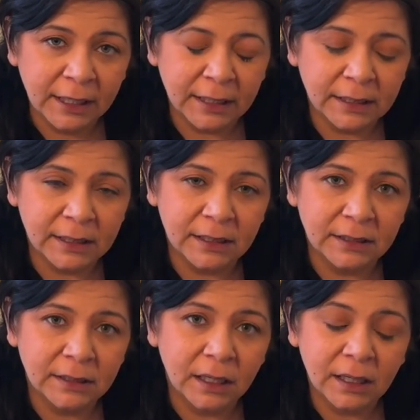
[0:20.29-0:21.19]

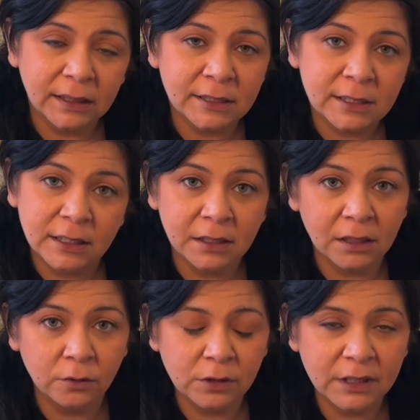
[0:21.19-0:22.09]
And honestly, the
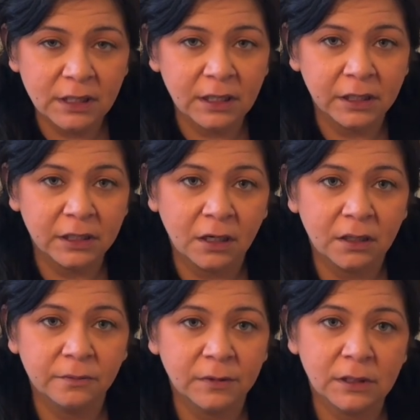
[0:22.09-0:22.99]
only thing I
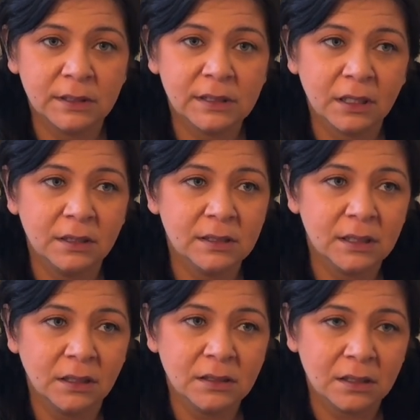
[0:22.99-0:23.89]
got was a
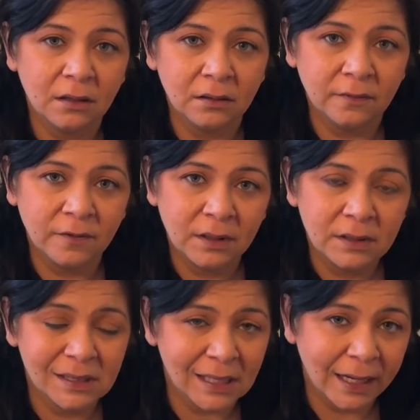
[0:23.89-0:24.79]
sense of
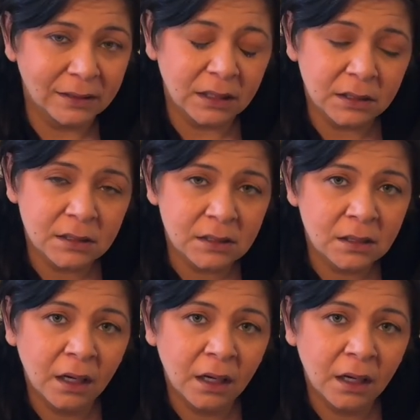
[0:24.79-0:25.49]
sadness,